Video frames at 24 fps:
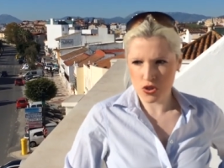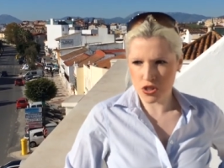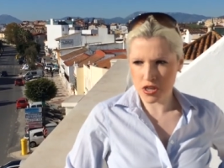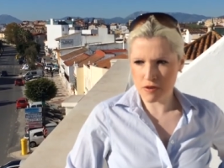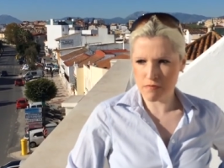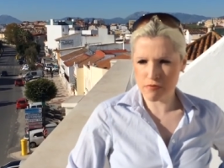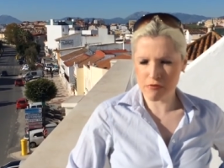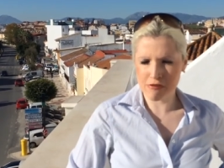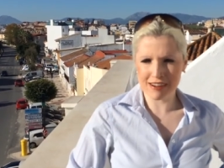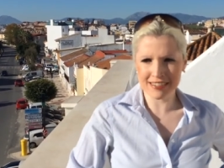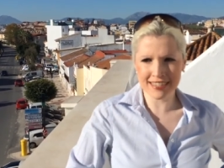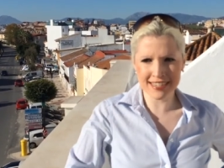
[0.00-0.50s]
the
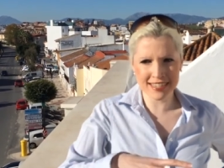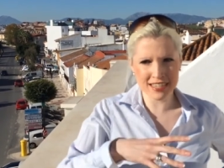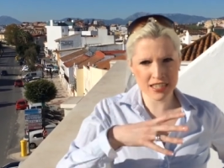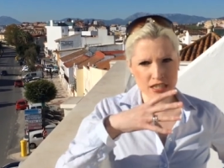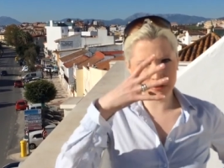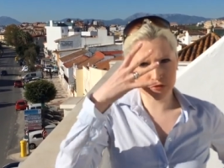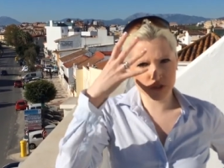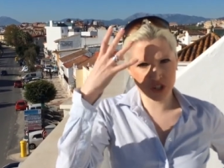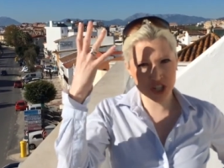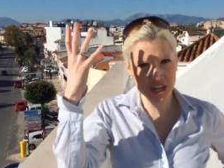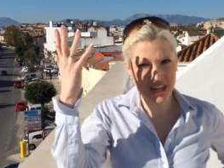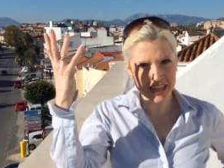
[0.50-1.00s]
presence
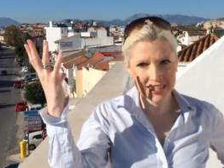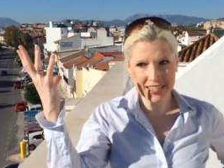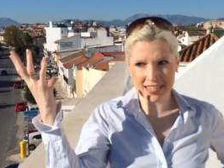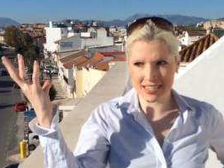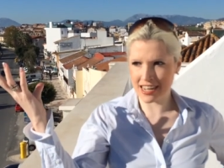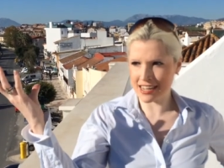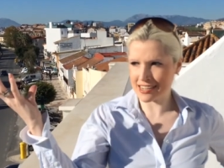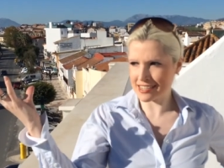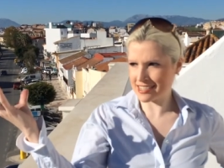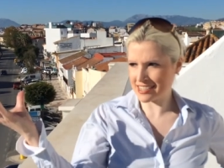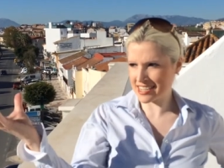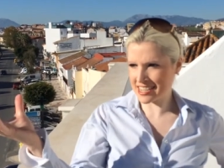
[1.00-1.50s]
of
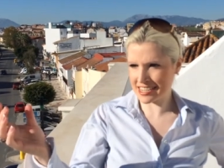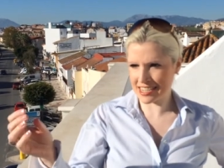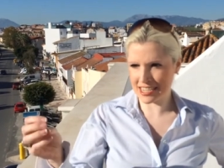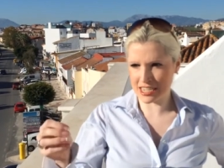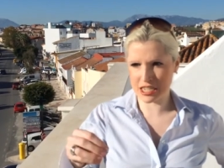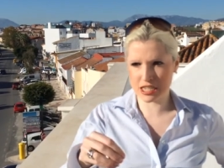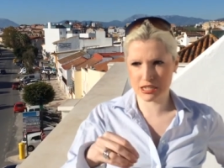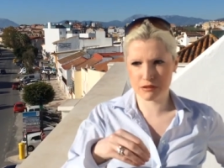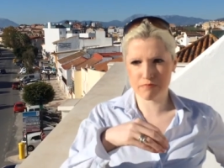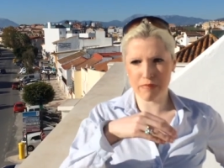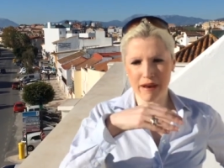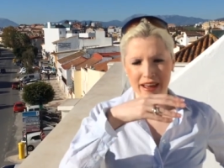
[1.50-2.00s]
chestnuts in the
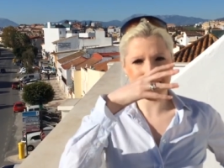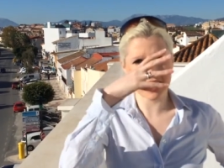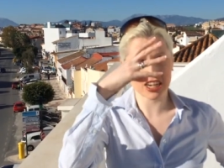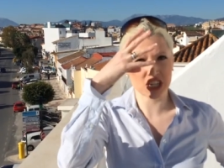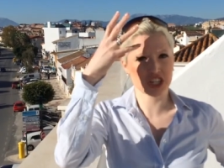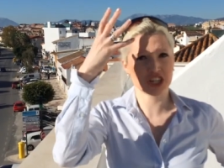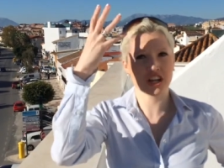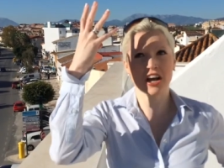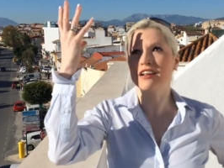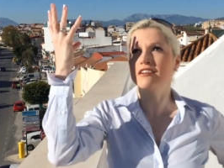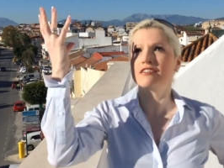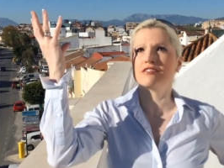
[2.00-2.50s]

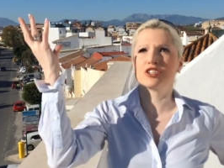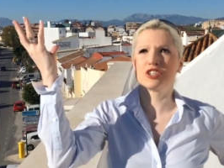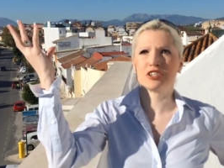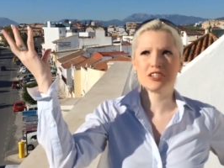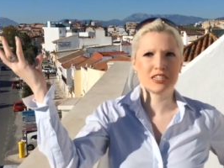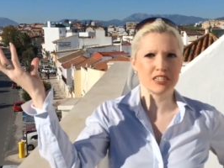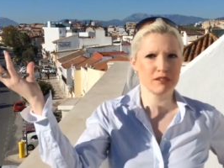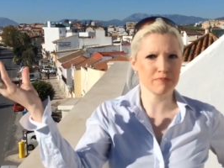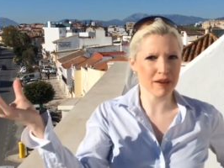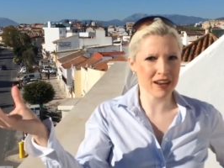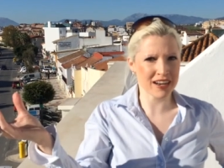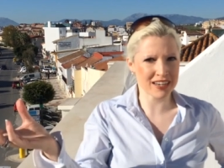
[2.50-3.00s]
Spanish culture
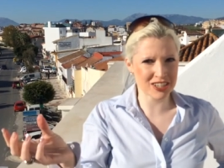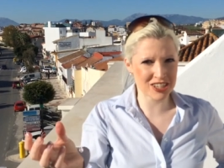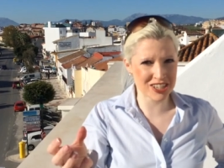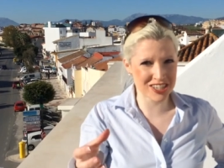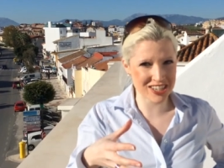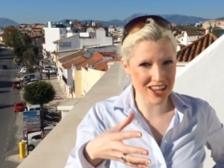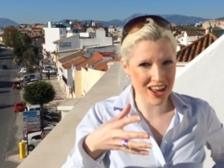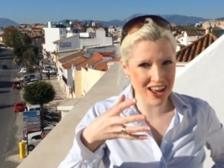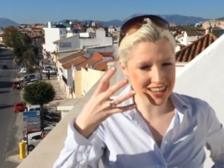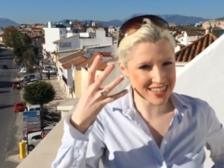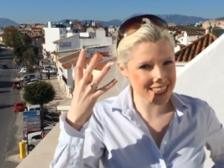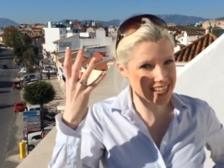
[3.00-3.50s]
and Spanish
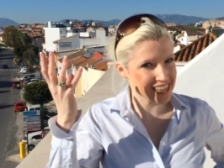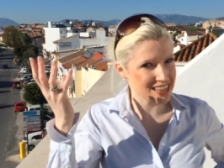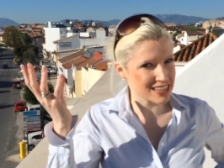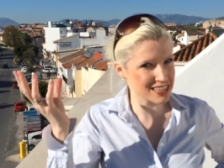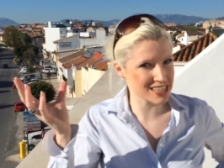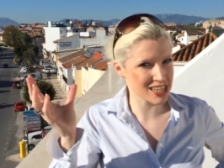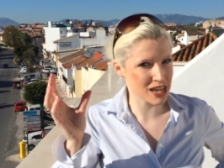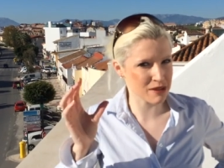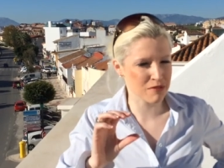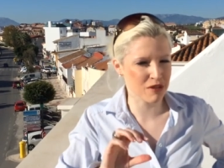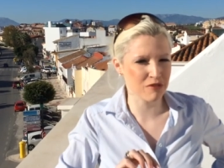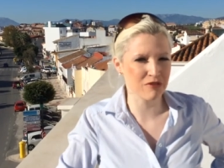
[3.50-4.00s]
society
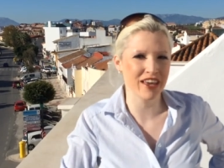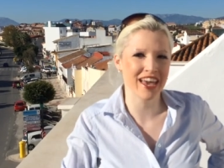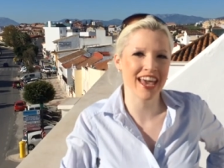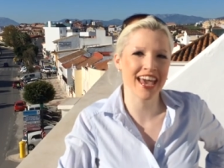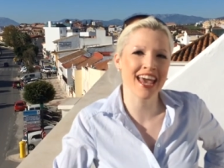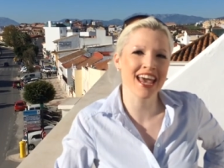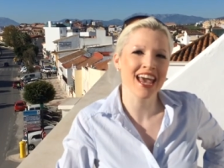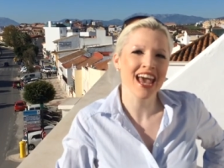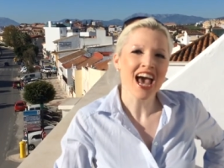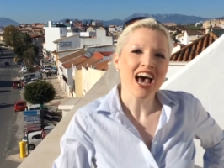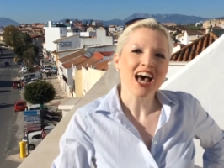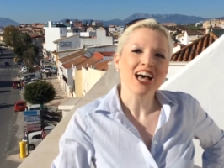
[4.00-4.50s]
this time of
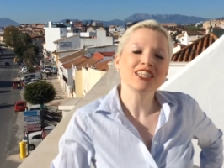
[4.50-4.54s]
year.